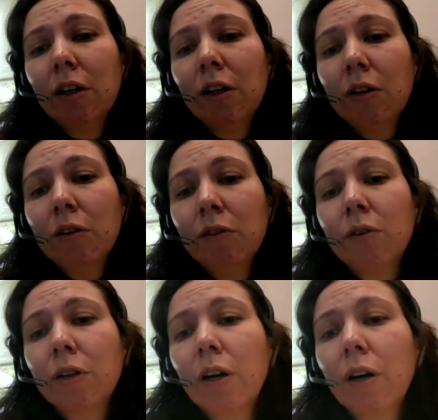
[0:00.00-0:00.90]

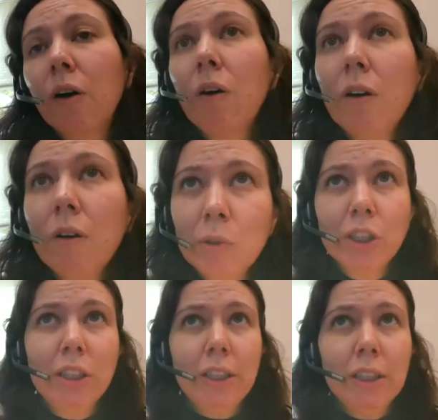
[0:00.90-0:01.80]
for
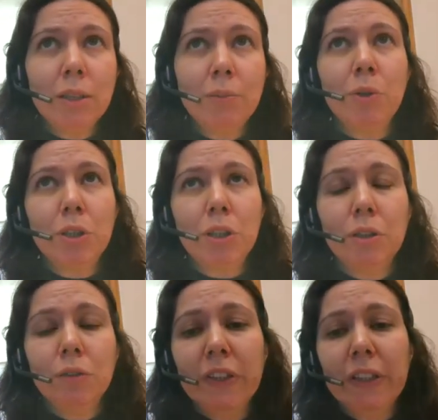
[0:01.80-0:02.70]
homogeneous
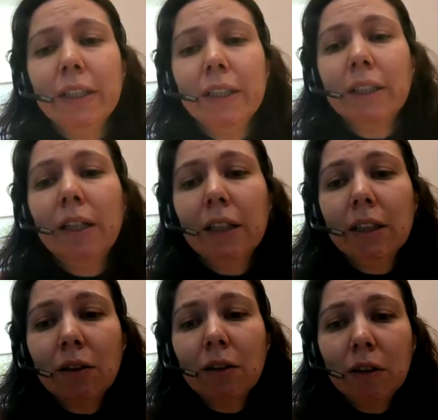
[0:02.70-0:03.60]
portion of this
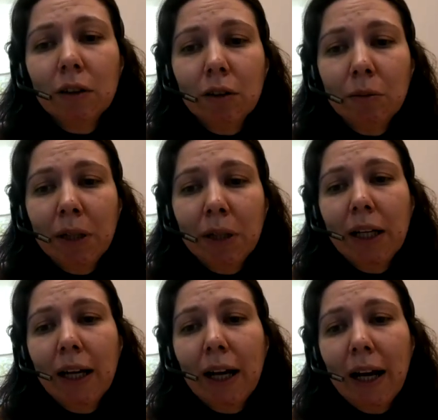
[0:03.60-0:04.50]
is going to
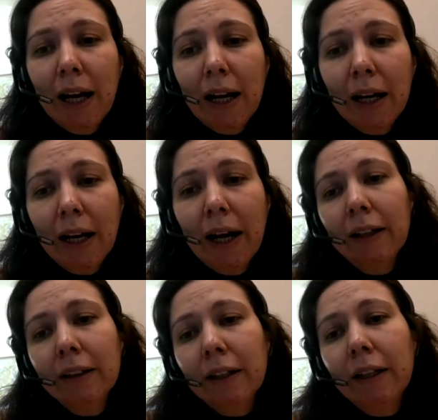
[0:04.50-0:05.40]
be
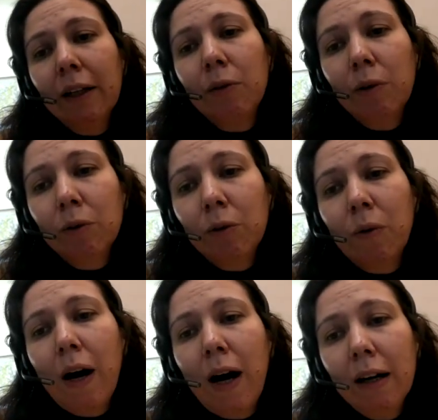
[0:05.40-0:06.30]
an equal
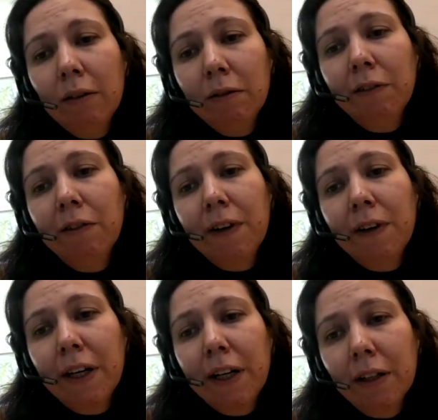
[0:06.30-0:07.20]
to alpha
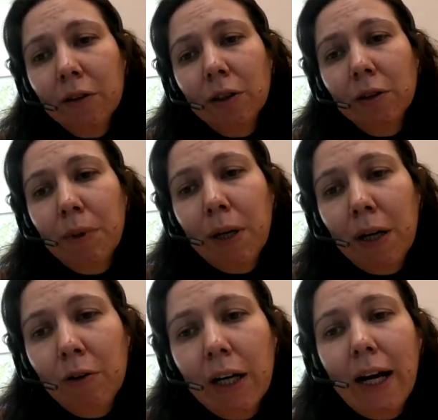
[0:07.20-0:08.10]
3 to the
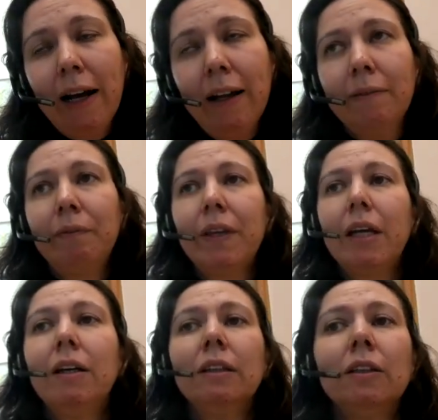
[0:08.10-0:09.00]
power n.
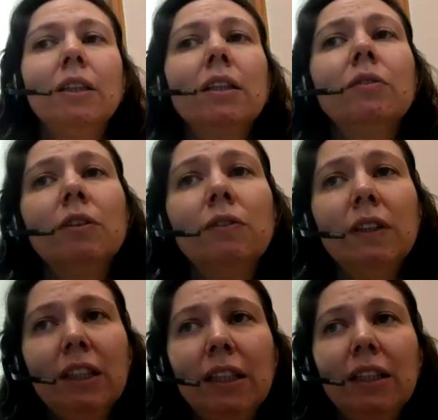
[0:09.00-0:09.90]
So this is what we
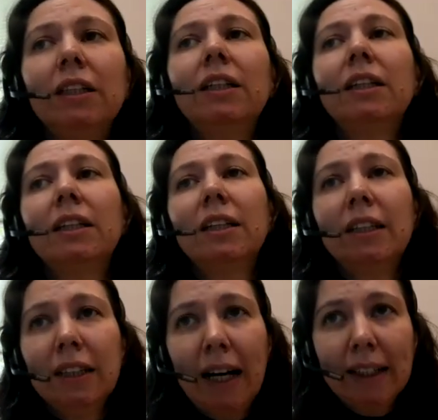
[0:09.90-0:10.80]
did
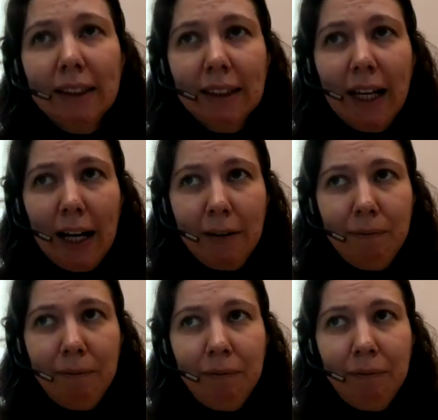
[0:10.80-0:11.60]
last time.